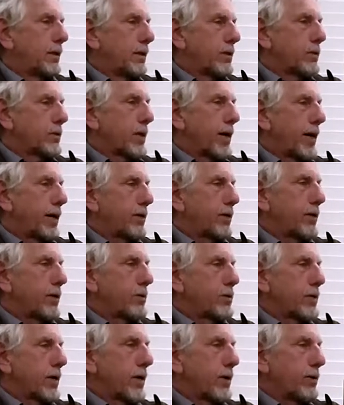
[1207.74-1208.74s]
Saturn
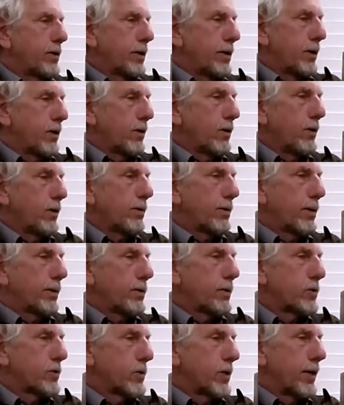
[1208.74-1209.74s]
is out here going
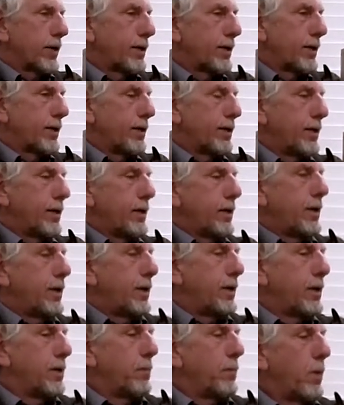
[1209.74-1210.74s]
around the sun.
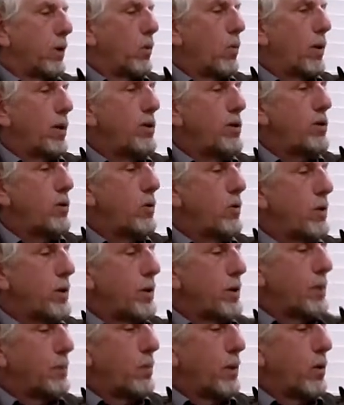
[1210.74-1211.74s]
But when you
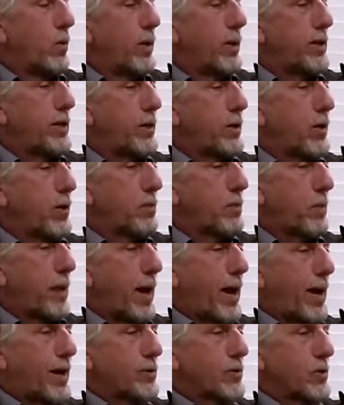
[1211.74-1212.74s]
but when the earth
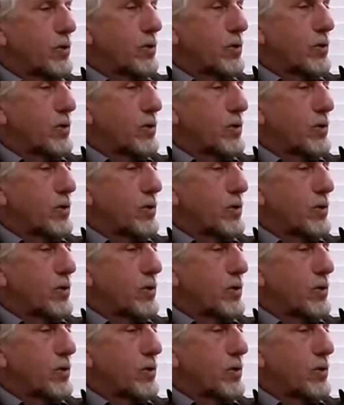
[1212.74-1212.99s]
passes